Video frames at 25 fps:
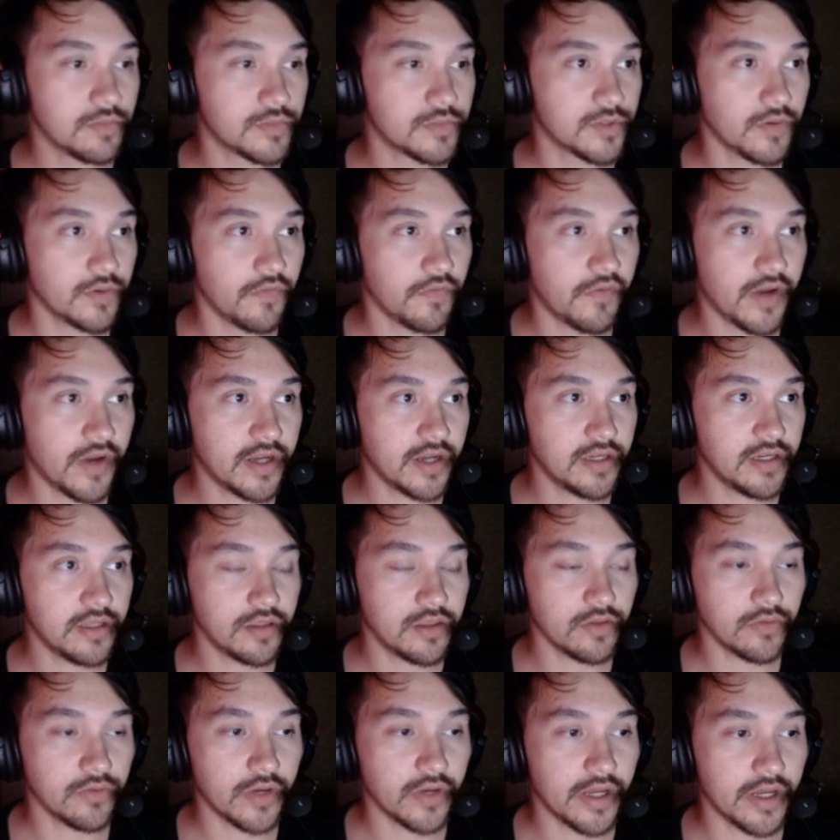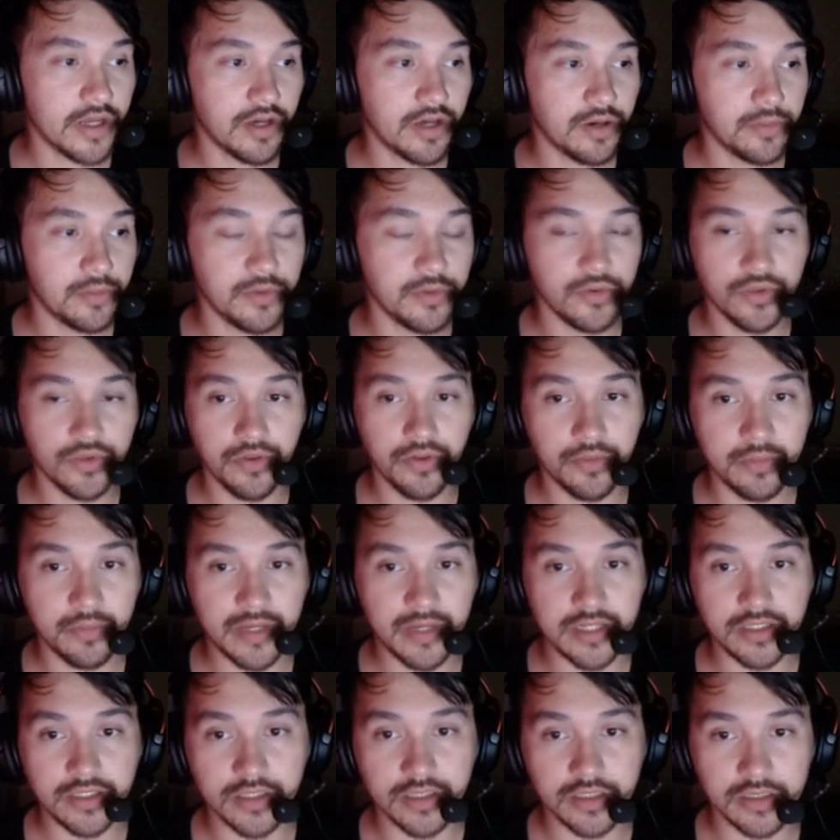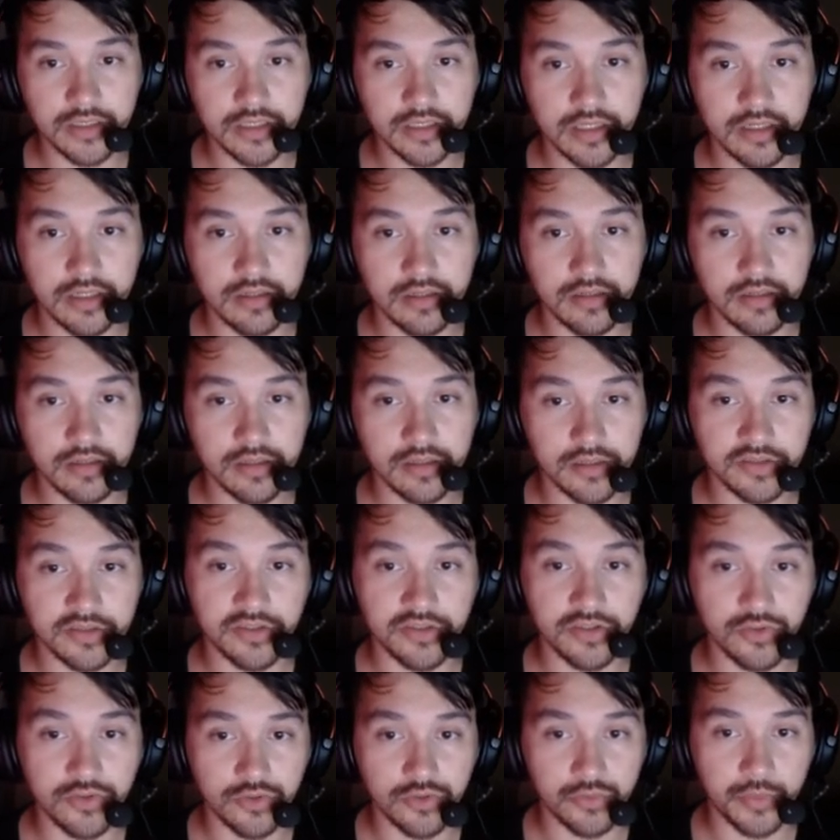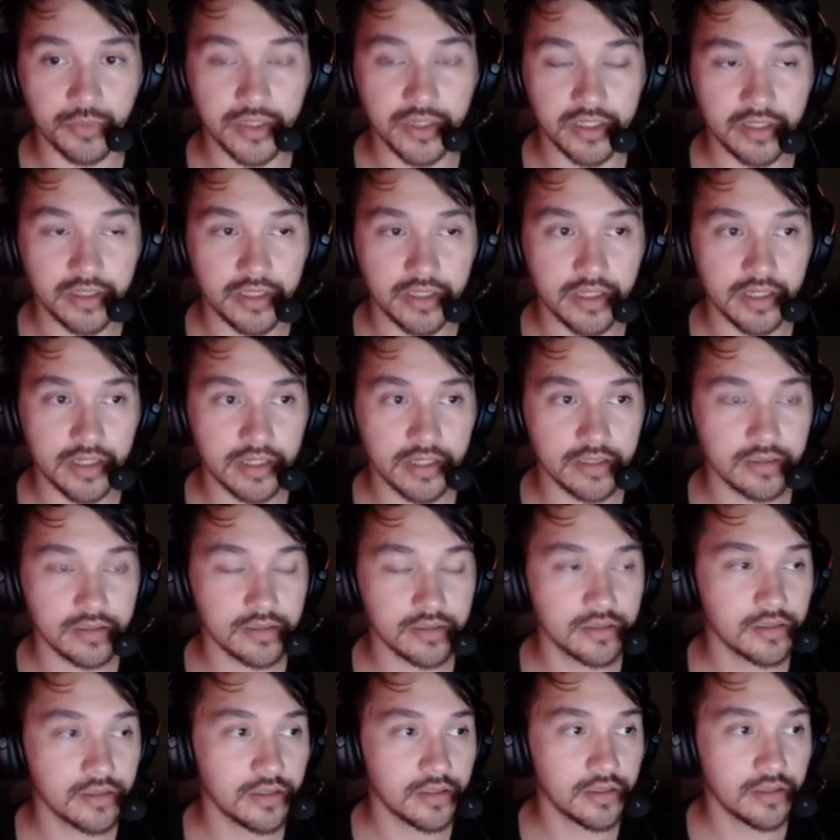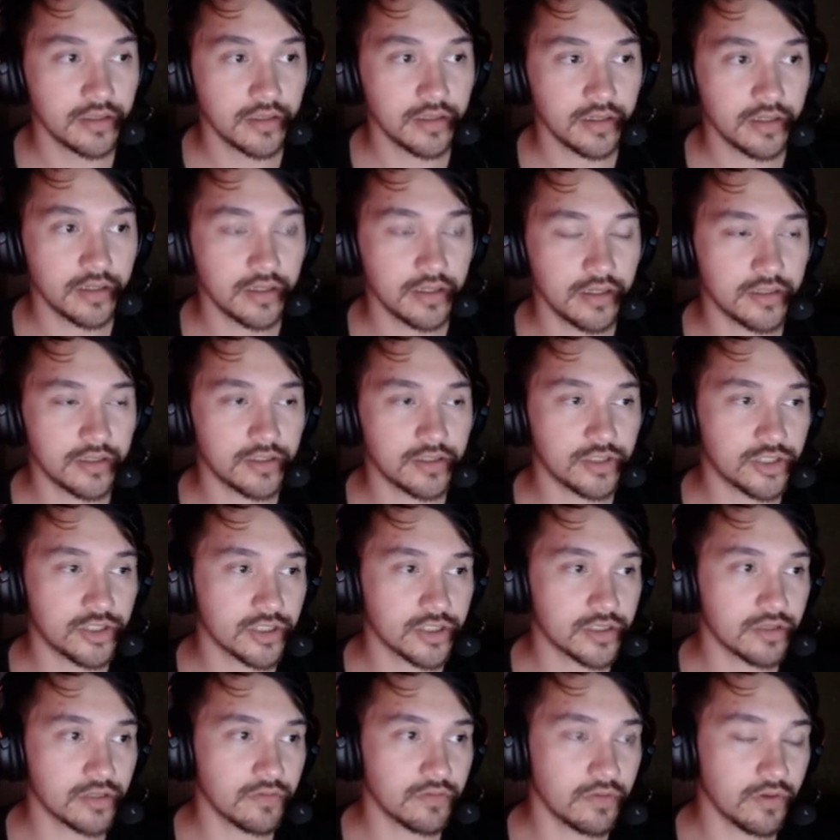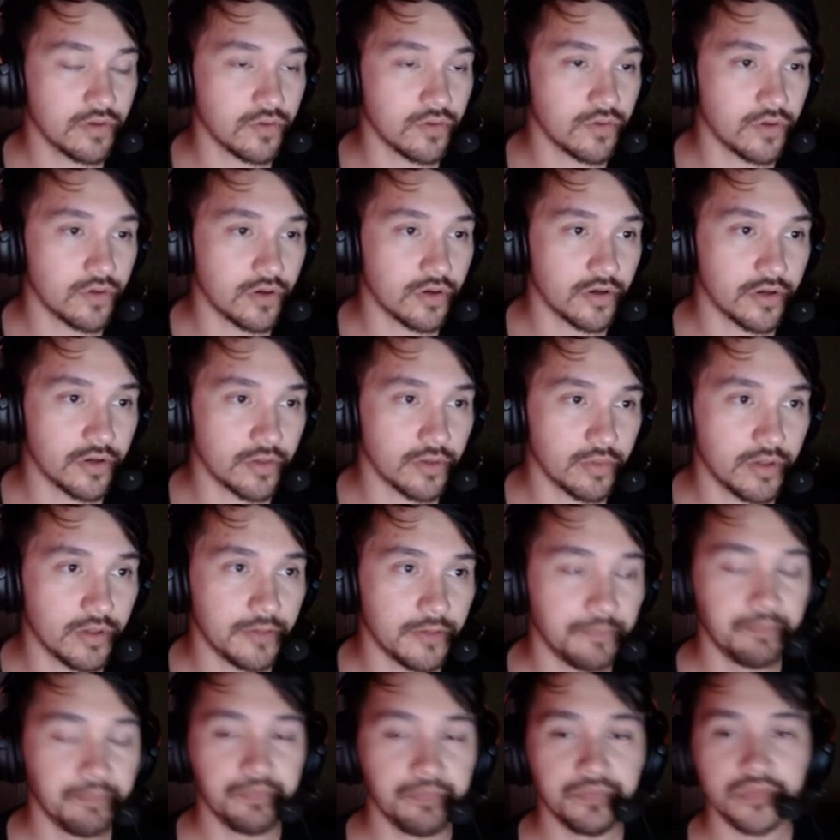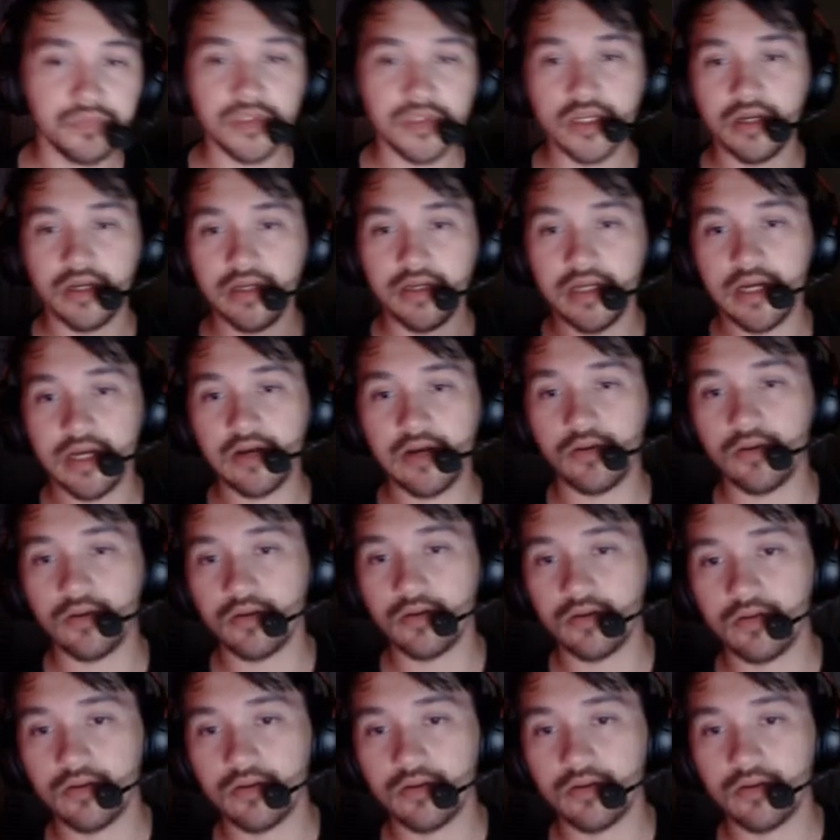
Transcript: So finding the right element with a matching set is a huge pain in the ass. Is the gist of the whole argument. Now,